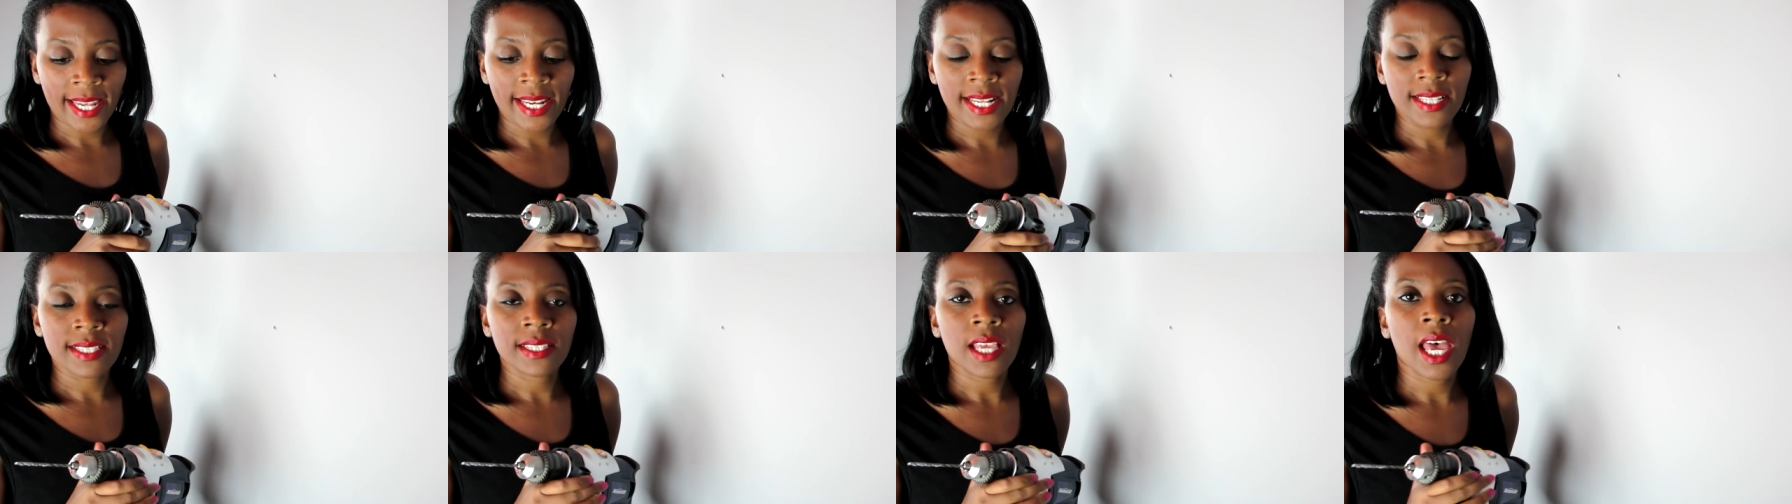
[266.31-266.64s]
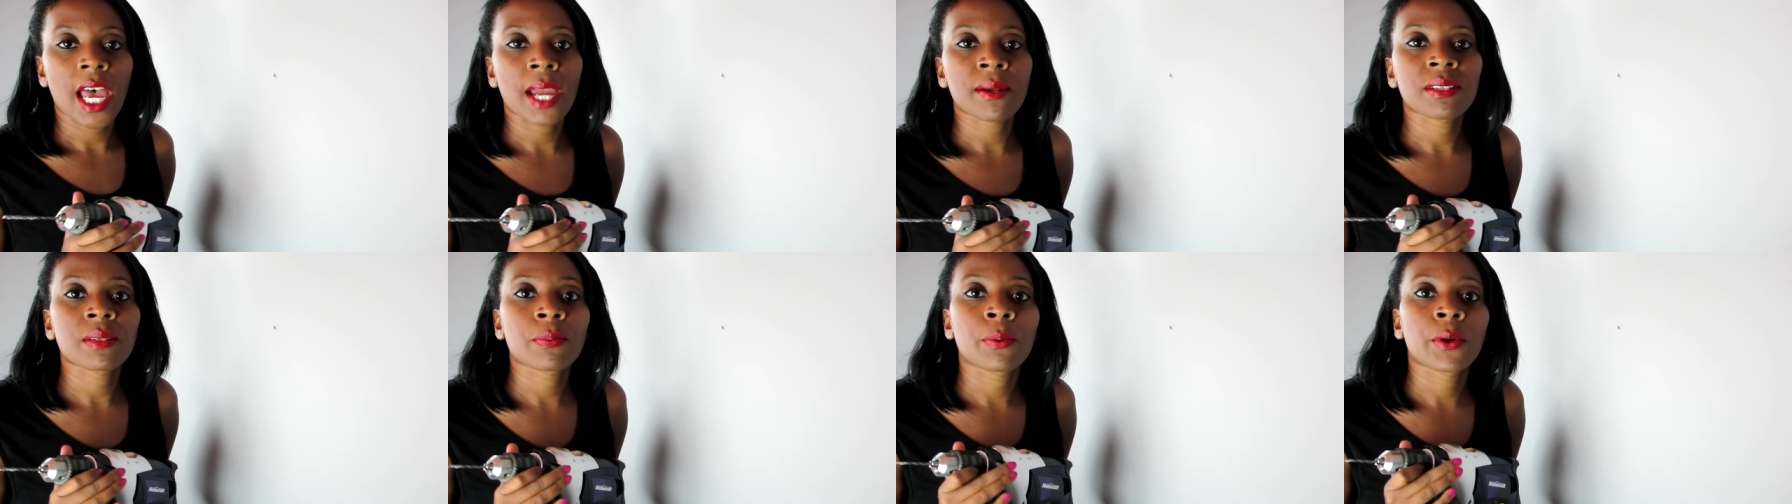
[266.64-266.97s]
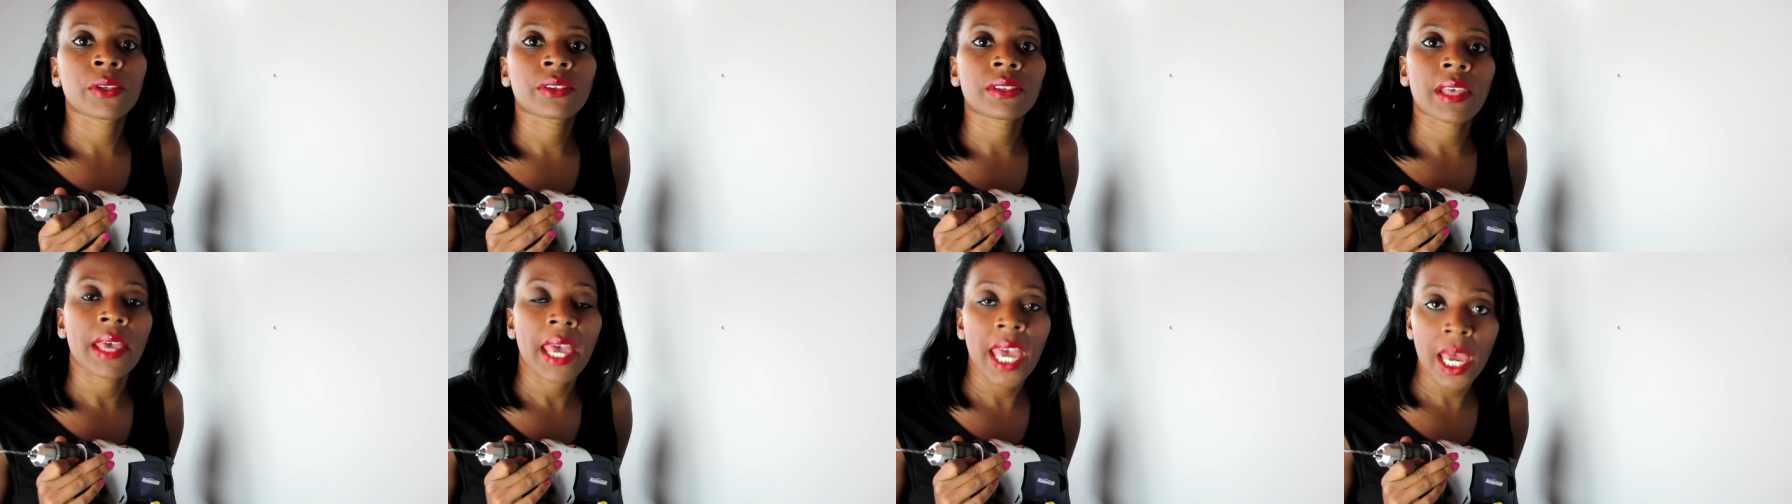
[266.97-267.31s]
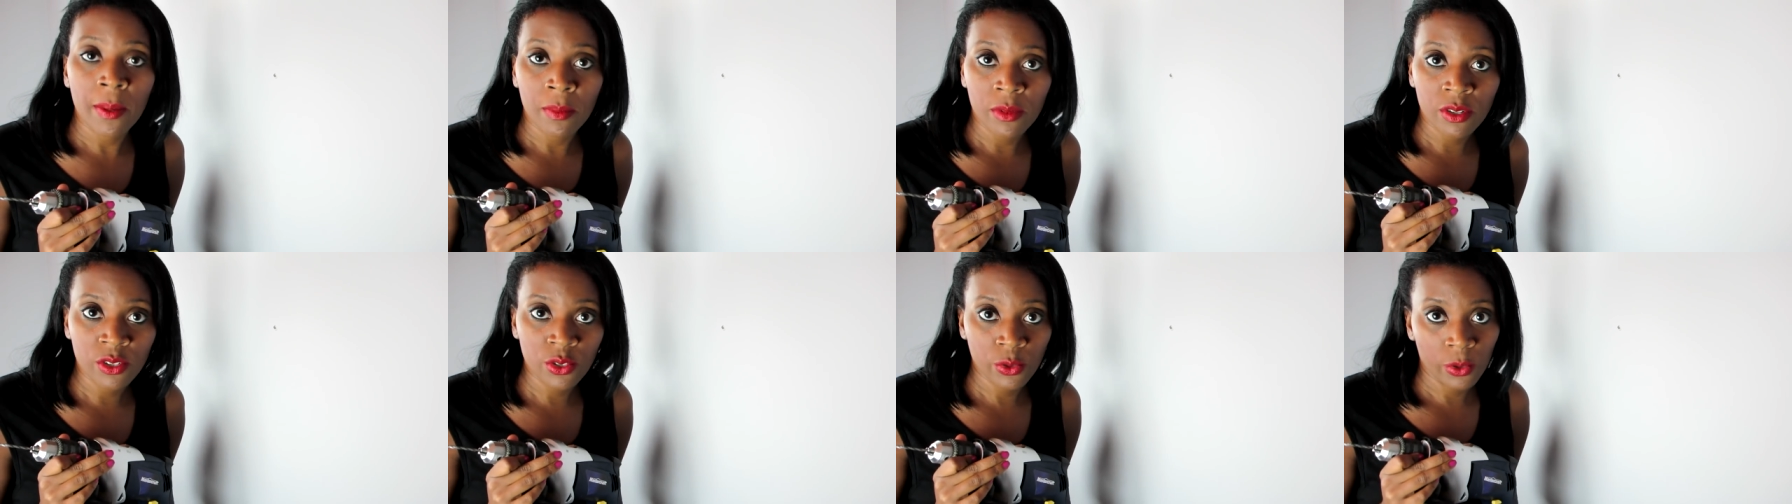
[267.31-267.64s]
and it's time to put the
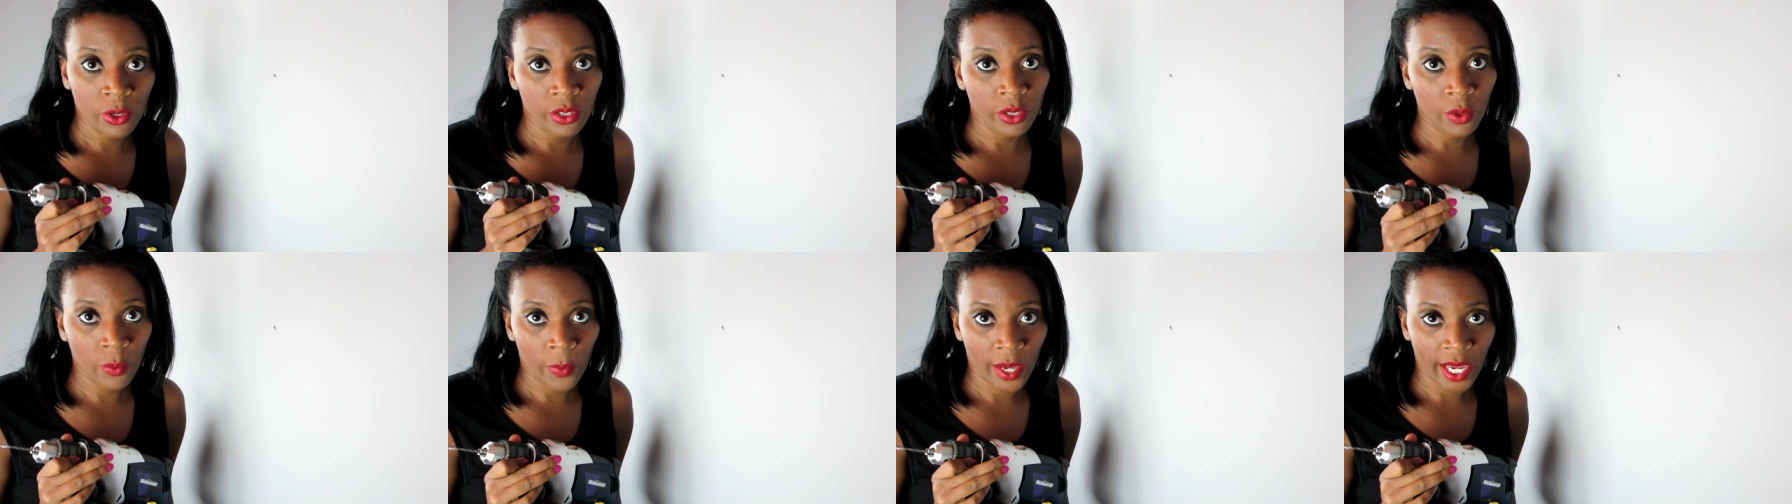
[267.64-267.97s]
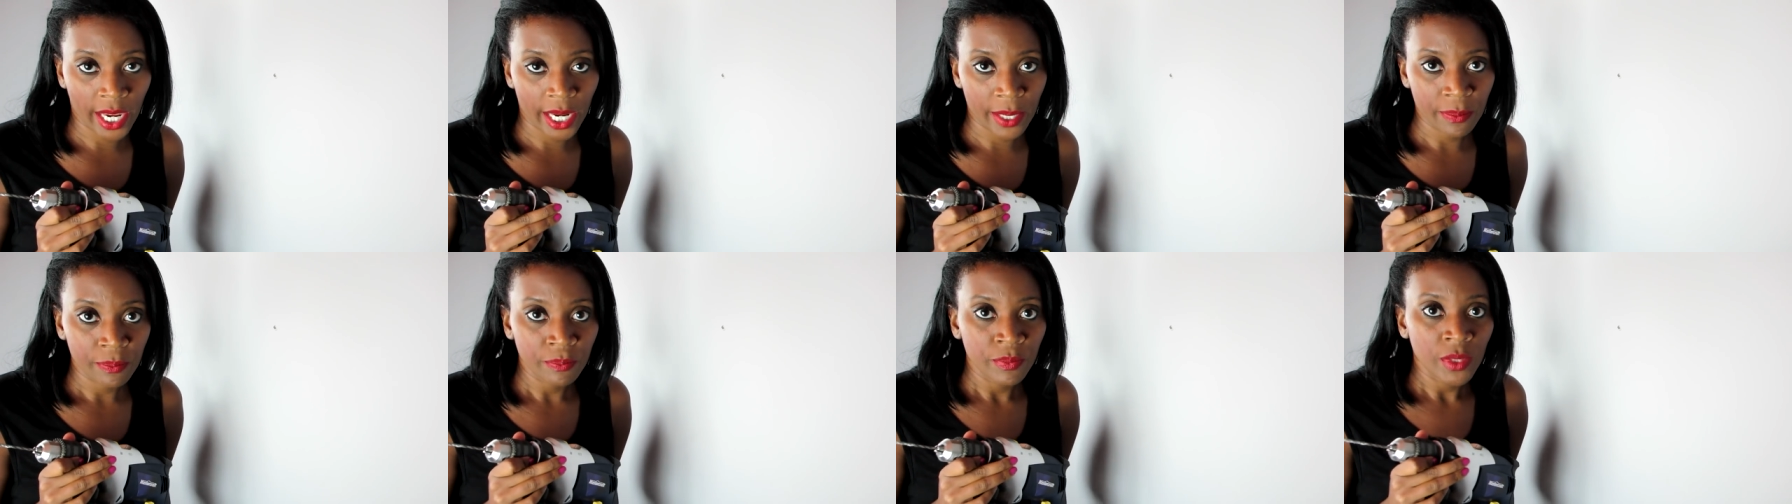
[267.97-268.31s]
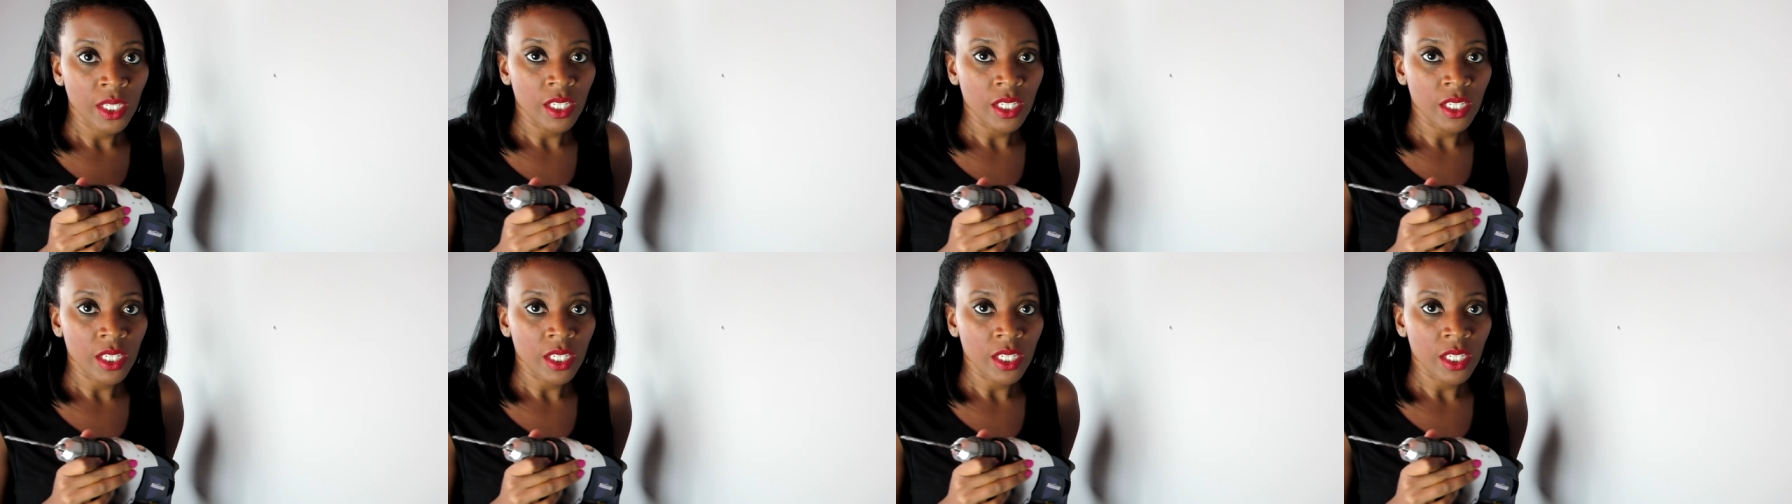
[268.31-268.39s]
hammer drill away.